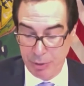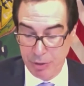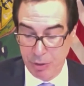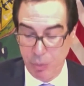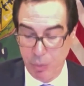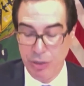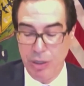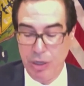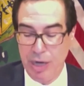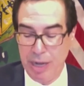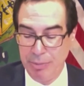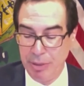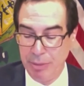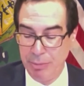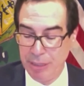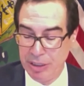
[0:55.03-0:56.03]
we are
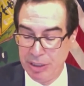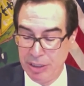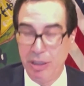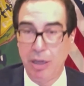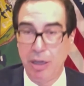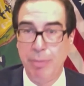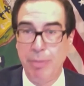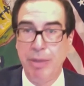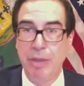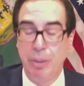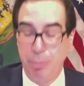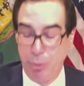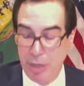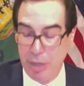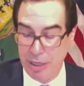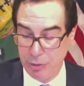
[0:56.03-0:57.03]
optimistic about the
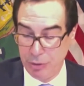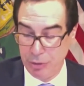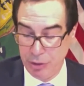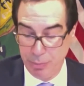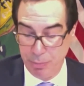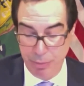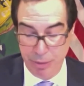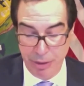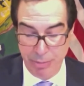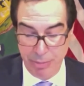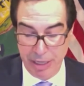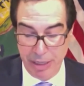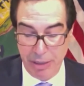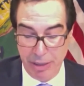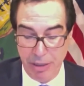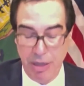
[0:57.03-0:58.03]
progress being
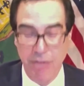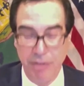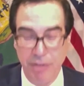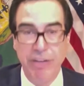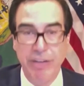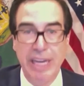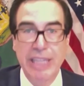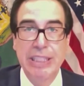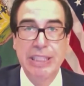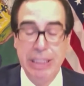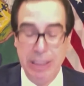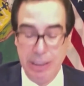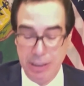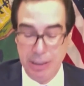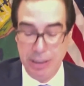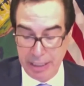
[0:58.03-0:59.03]
made on vaccines,